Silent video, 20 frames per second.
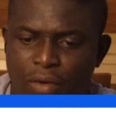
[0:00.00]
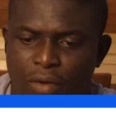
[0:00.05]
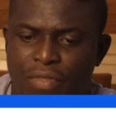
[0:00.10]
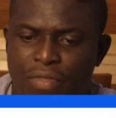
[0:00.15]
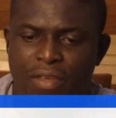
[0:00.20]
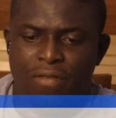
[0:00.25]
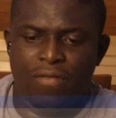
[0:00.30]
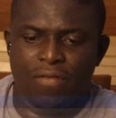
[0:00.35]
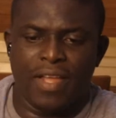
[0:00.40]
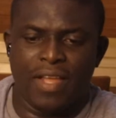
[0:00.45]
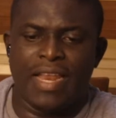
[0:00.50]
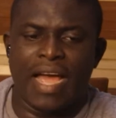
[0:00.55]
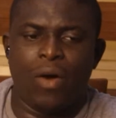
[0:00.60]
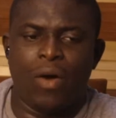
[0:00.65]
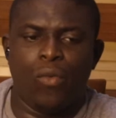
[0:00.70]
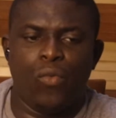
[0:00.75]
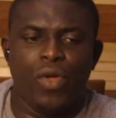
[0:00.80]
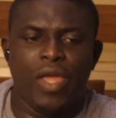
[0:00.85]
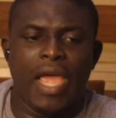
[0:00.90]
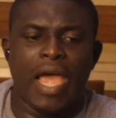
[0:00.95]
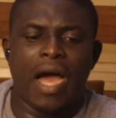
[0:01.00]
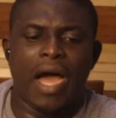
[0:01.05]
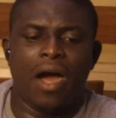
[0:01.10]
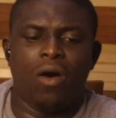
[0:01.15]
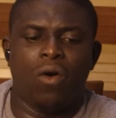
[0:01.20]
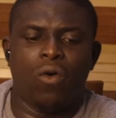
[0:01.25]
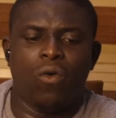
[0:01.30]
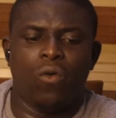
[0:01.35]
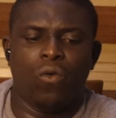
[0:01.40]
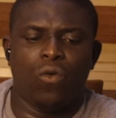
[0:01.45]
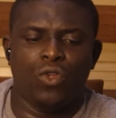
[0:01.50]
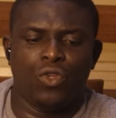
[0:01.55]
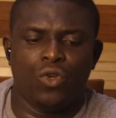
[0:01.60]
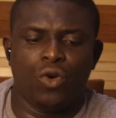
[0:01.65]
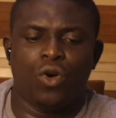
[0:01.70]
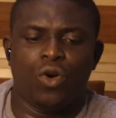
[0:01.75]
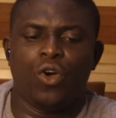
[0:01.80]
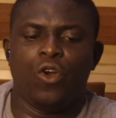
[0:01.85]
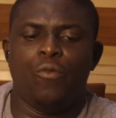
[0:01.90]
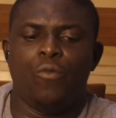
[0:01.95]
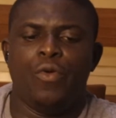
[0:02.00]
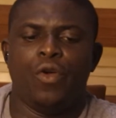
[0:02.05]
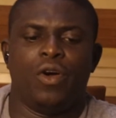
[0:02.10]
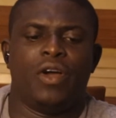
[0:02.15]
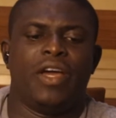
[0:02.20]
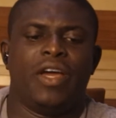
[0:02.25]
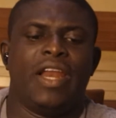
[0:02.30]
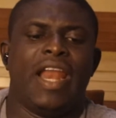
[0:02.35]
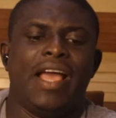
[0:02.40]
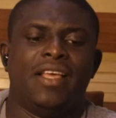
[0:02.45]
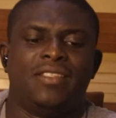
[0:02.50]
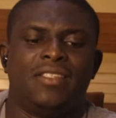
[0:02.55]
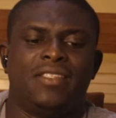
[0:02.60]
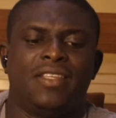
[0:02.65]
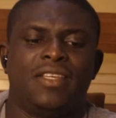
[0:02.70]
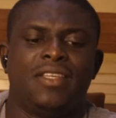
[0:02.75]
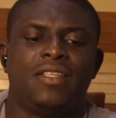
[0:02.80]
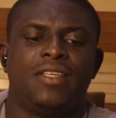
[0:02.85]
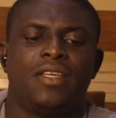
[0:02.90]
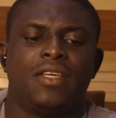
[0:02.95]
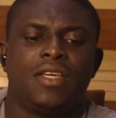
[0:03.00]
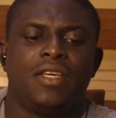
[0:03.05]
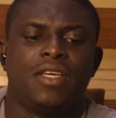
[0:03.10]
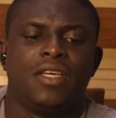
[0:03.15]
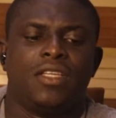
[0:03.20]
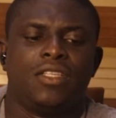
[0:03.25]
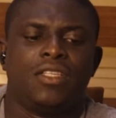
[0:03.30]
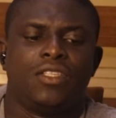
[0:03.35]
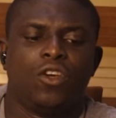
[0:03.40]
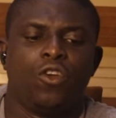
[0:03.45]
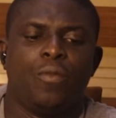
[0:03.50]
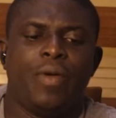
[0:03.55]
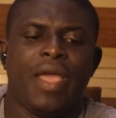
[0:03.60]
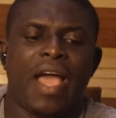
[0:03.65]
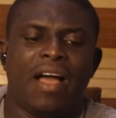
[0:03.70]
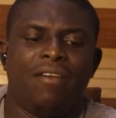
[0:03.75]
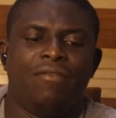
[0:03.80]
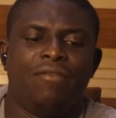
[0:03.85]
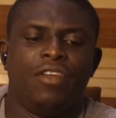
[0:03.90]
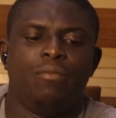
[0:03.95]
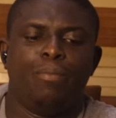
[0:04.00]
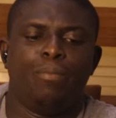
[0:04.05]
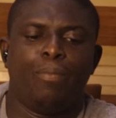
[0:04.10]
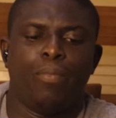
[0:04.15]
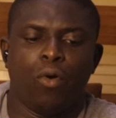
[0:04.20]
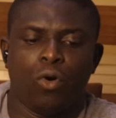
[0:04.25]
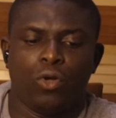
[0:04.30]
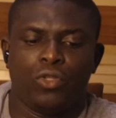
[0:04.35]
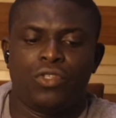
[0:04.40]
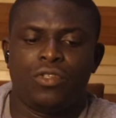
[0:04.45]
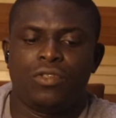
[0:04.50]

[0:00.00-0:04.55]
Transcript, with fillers: the event that we are you're going to be organizing. It's going to be having both